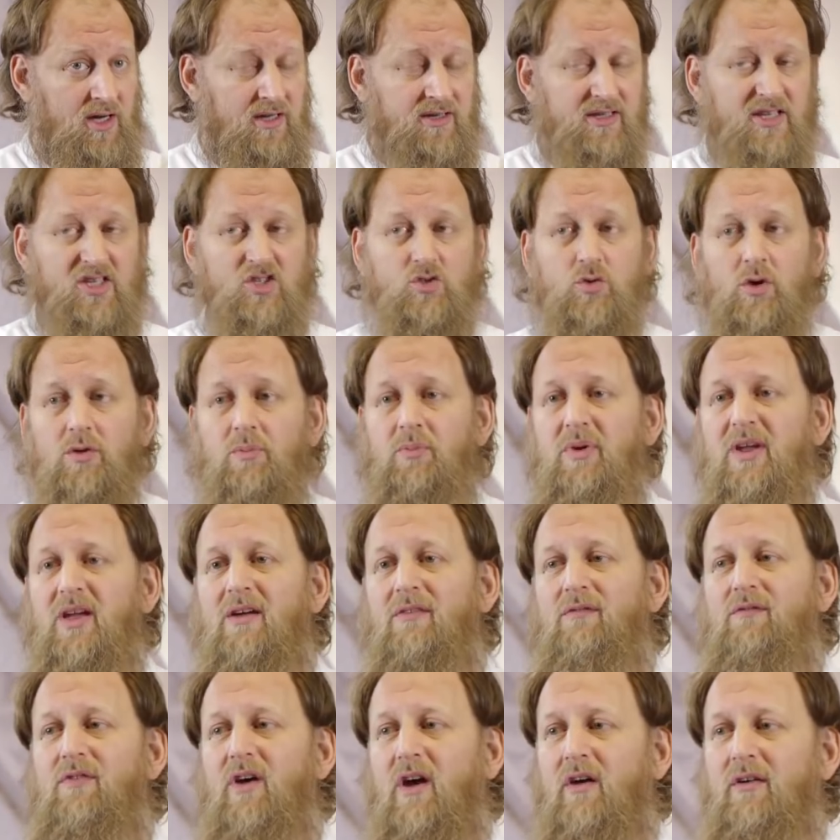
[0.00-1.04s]
And this would be
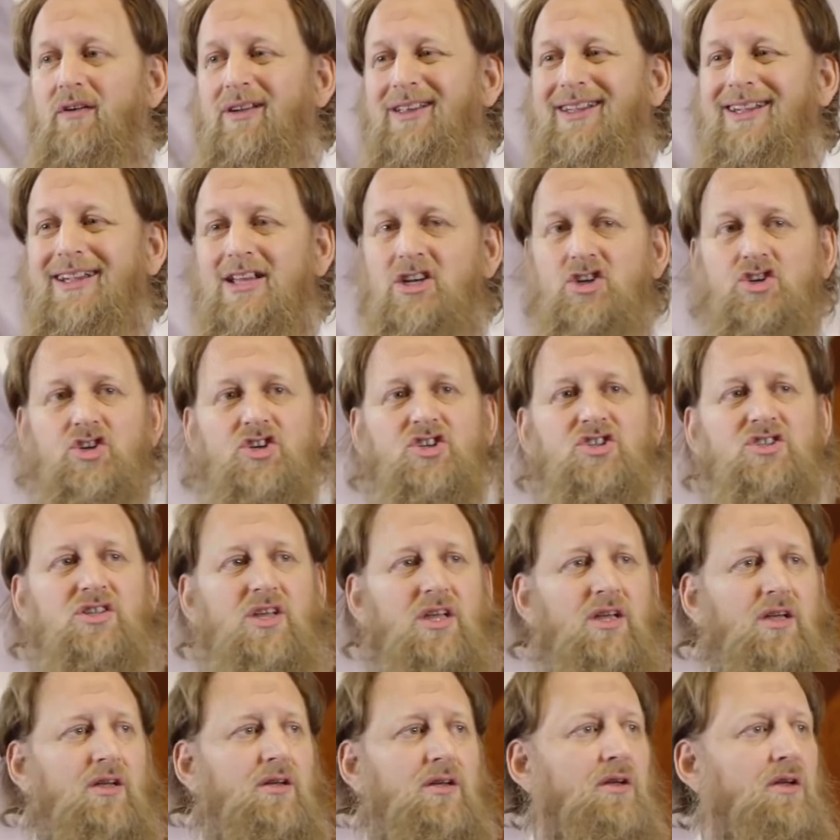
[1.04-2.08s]
a very
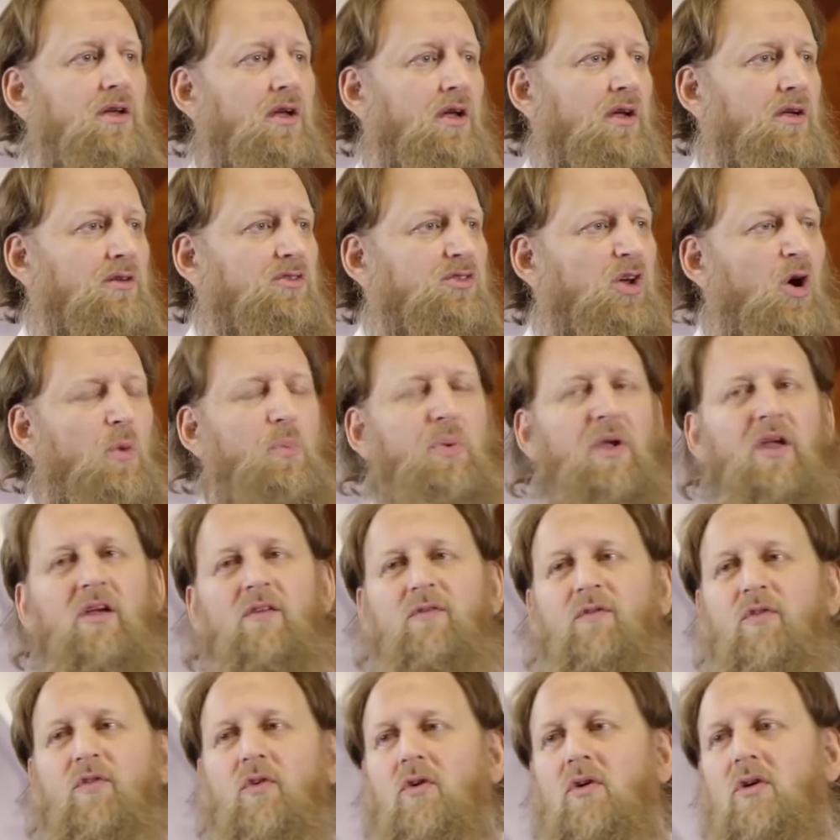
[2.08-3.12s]
interesting topic
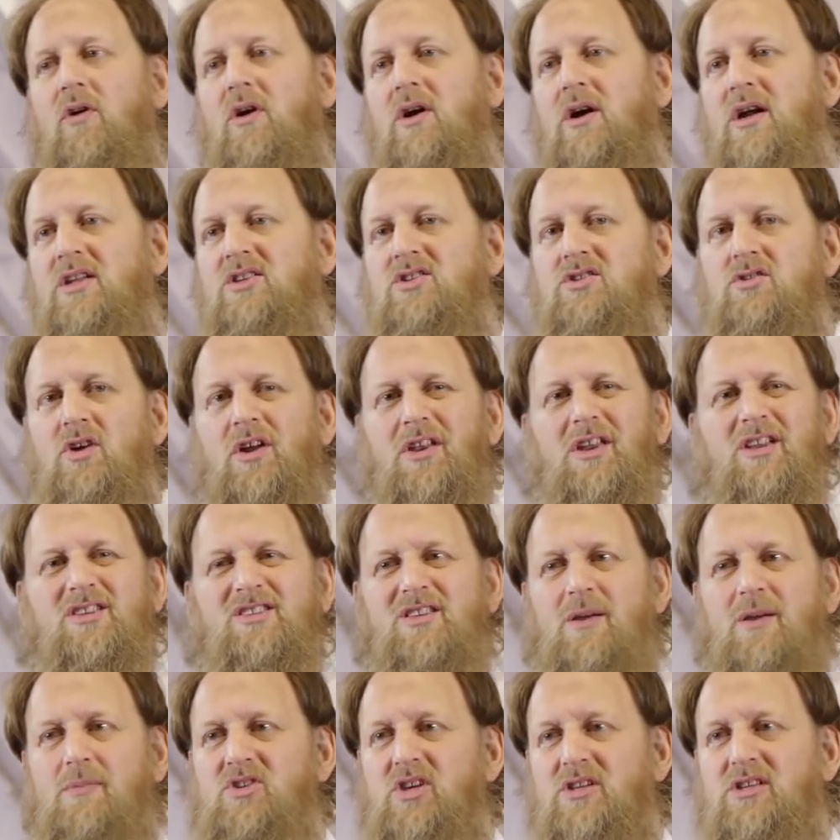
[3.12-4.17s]
it's not a
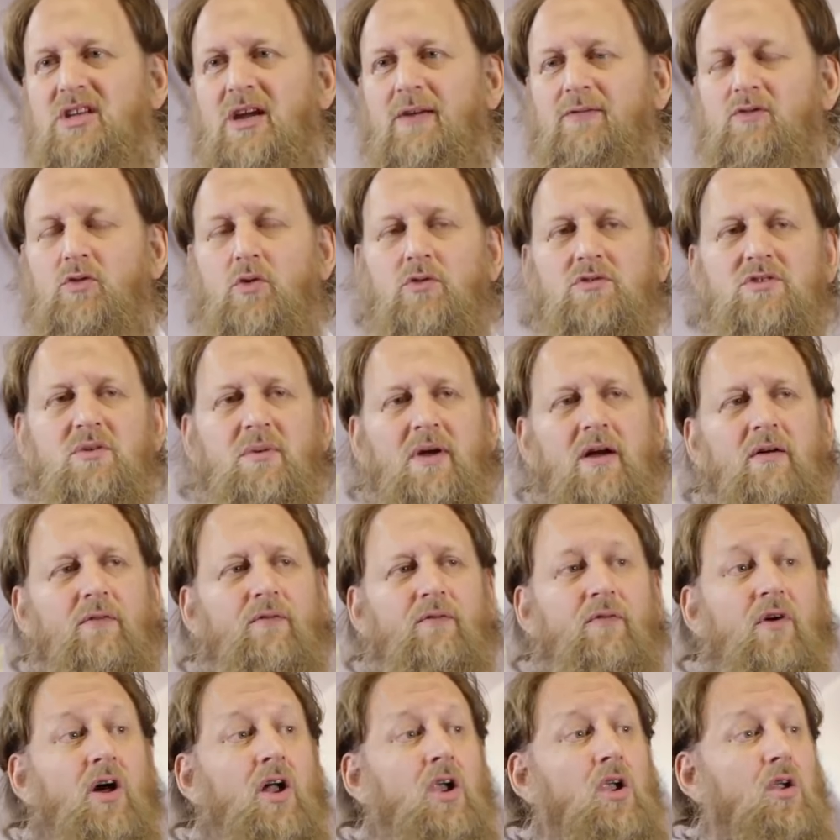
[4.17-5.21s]
subject I've talked
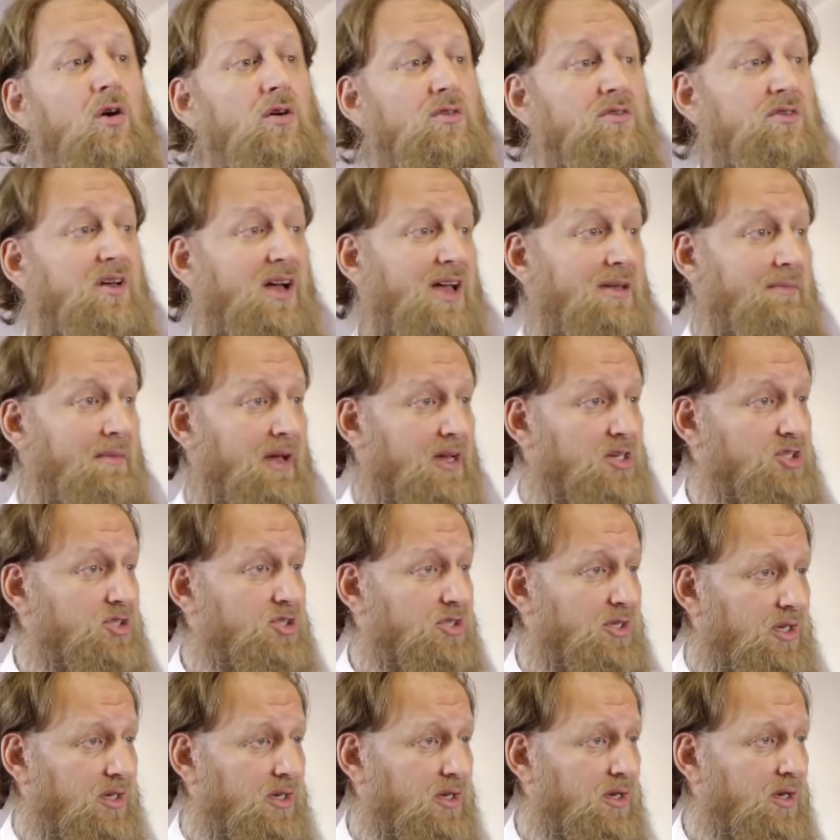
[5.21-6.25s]
about for a long time,
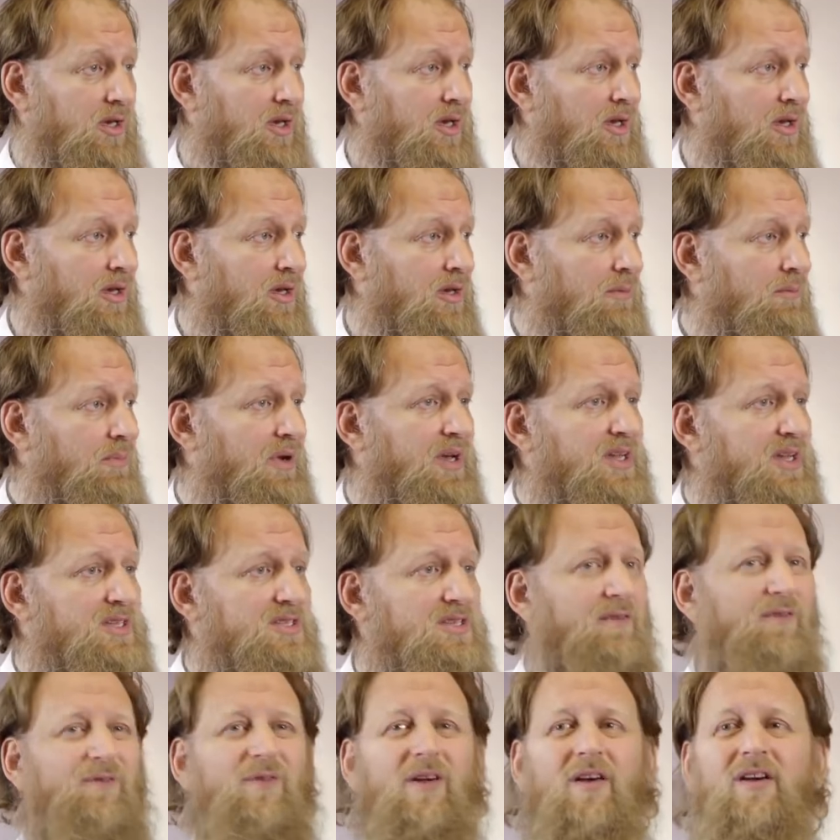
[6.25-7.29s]
actually. But
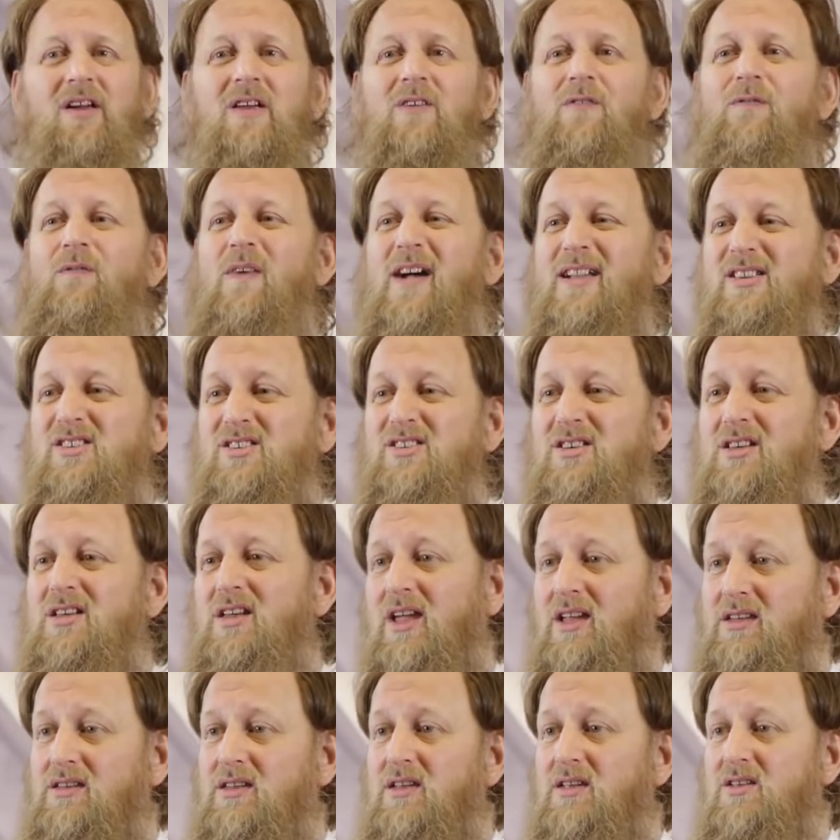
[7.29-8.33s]
it's a very
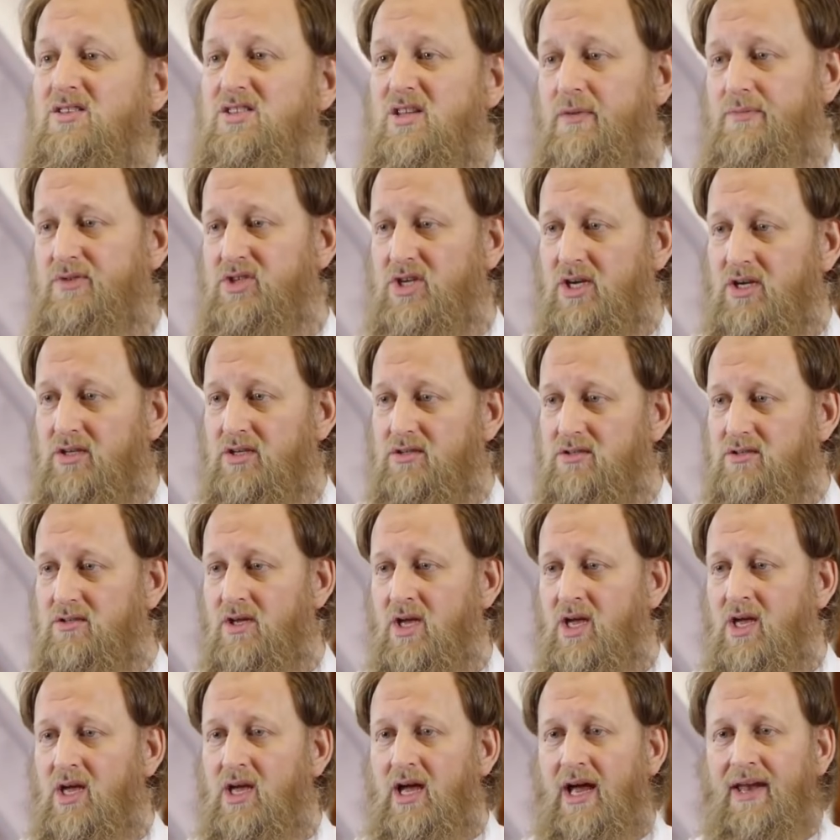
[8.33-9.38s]
fascinating subject.
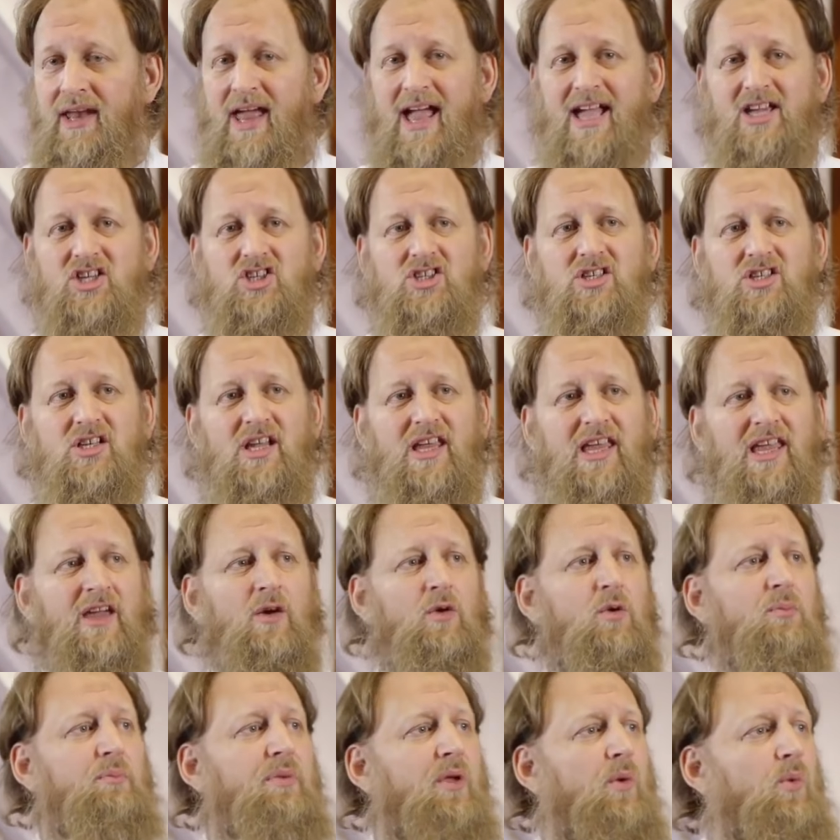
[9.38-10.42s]
And actually, it
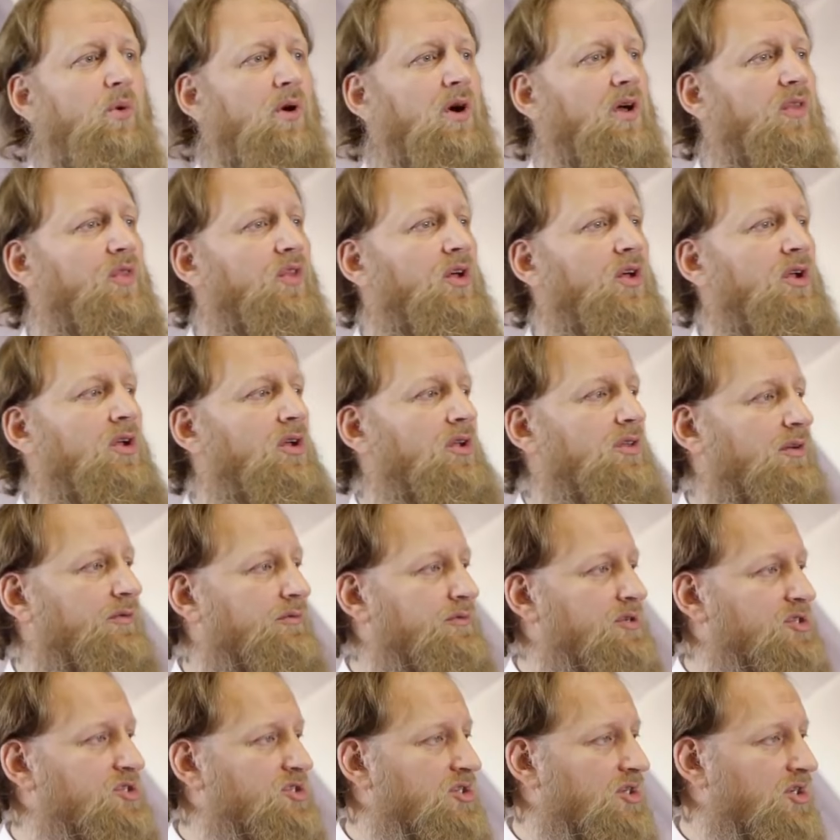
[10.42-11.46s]
would be worth a lot
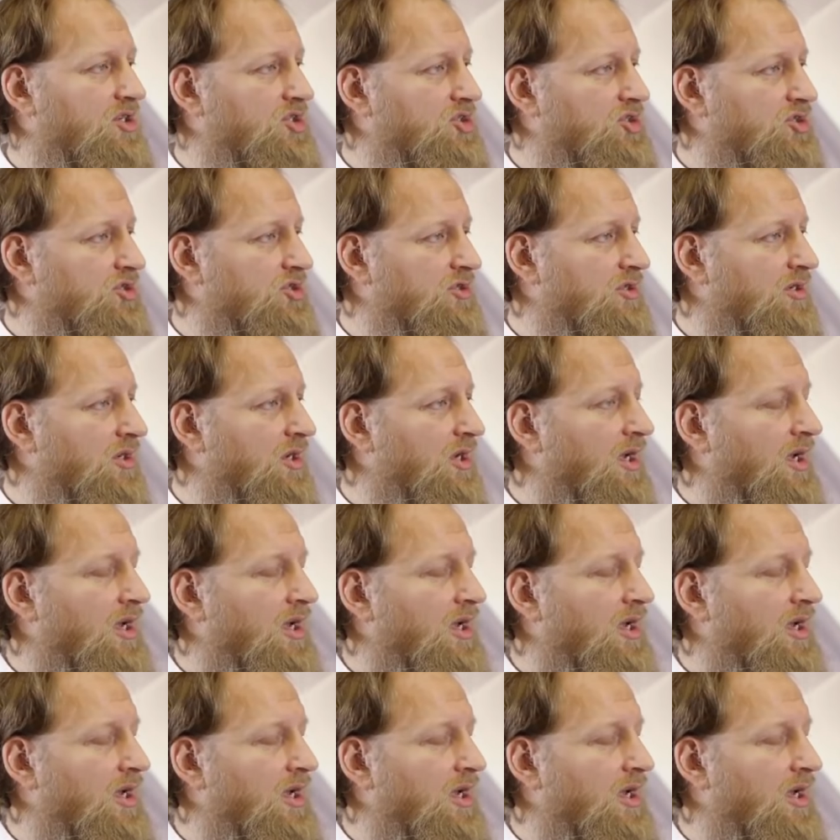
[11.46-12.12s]
of research.